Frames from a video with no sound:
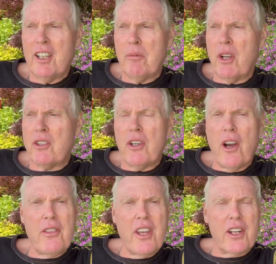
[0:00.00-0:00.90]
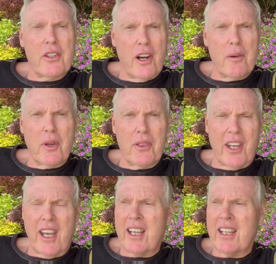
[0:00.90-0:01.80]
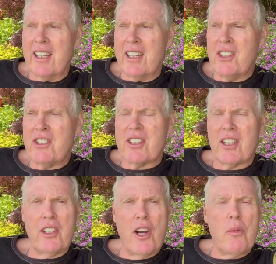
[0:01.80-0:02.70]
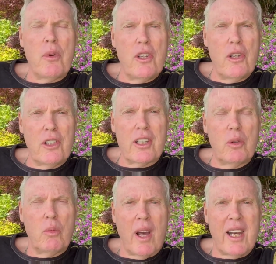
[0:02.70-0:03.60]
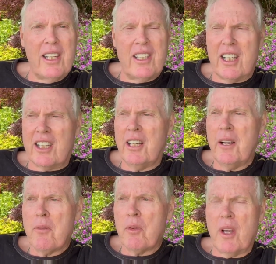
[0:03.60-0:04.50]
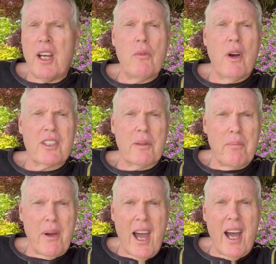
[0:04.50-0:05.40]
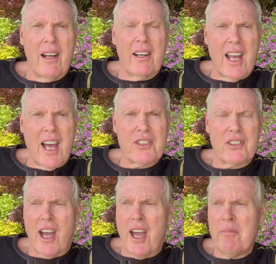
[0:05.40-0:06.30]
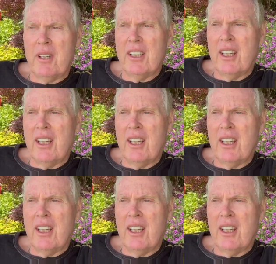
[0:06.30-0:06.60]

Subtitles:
But you know, the incredible thing is, you know, when you look at what he did when he was in power last time,